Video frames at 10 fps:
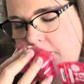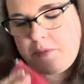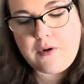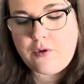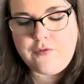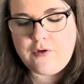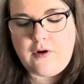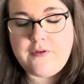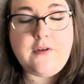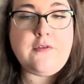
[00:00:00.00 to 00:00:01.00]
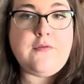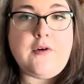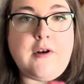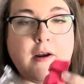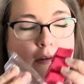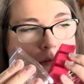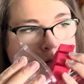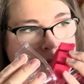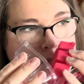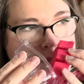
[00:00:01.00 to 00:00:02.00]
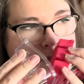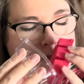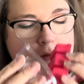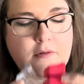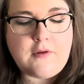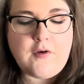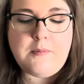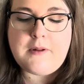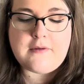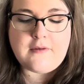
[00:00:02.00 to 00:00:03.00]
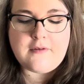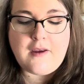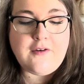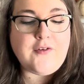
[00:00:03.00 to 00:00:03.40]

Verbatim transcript: But overall, this is very nice. This is a very pleasant scent,